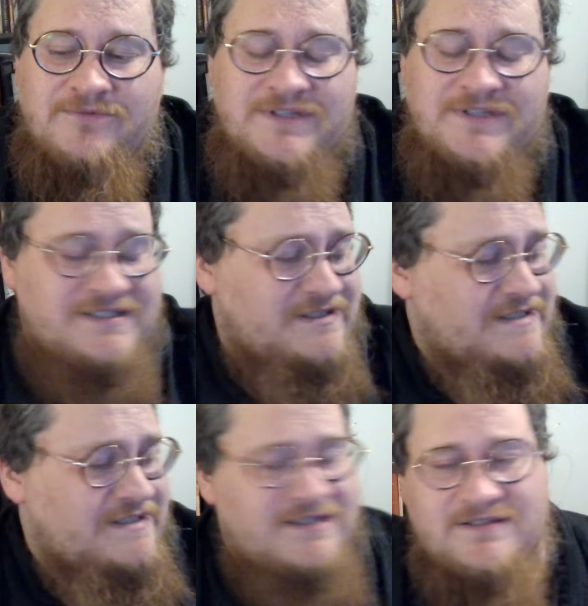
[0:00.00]

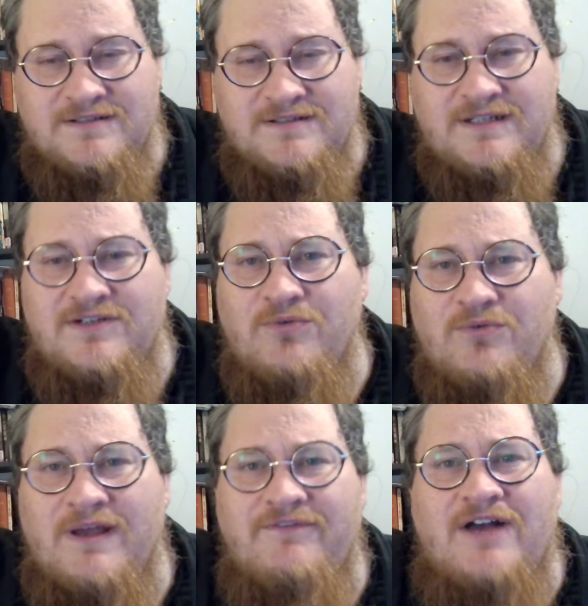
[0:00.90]
that's in no
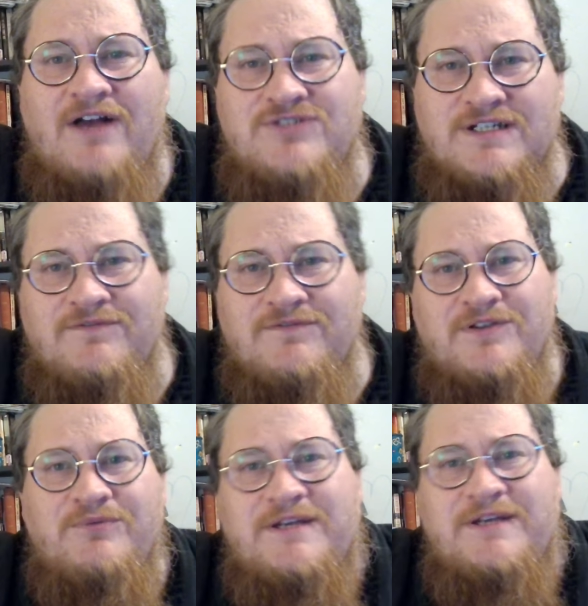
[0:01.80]
way vouching for
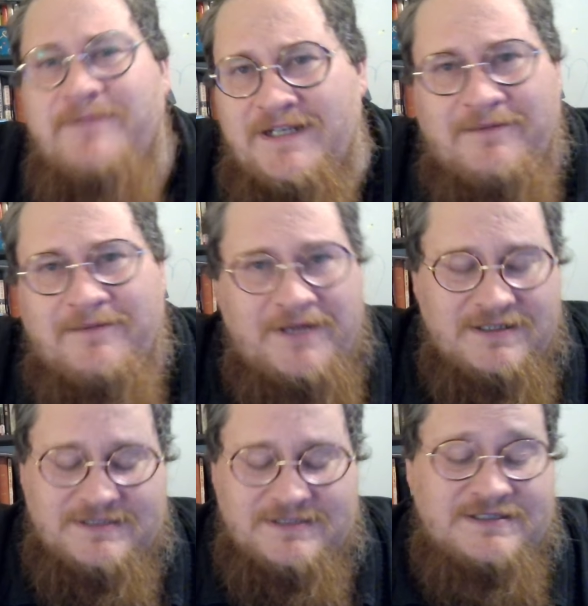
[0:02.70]
the Wikipedia
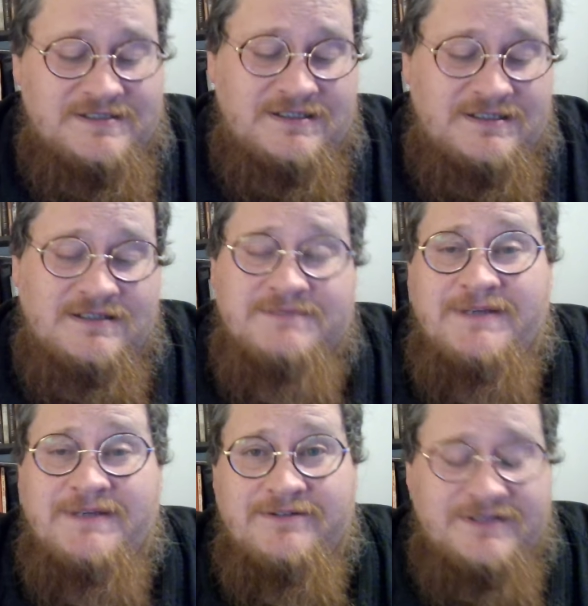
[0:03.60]
page. It's just saying it's
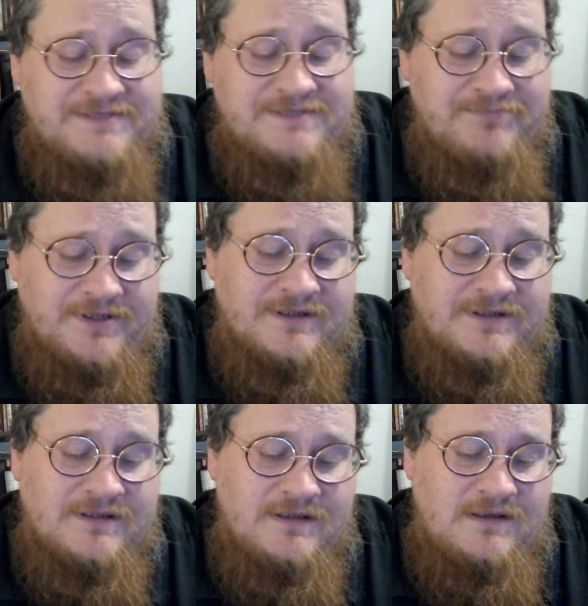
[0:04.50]
better than this
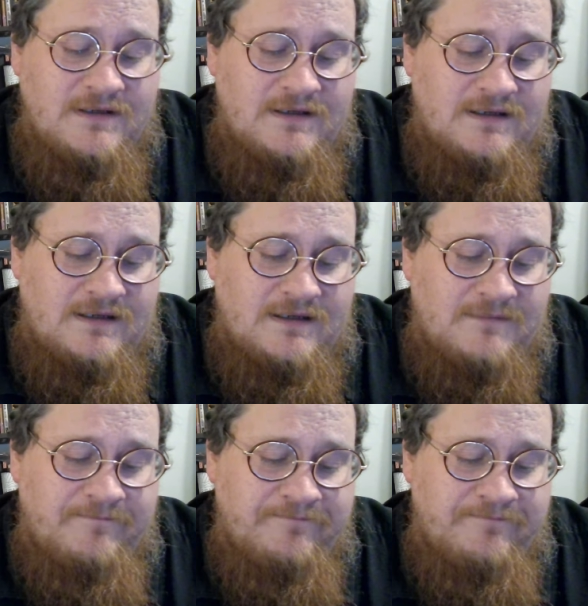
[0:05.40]
book.
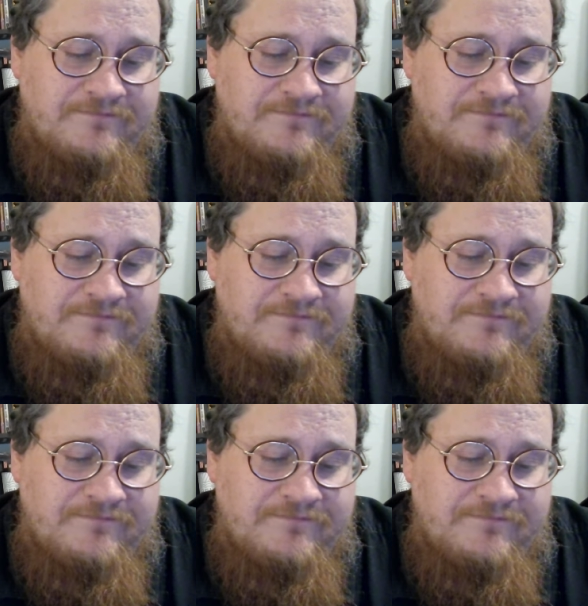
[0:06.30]
The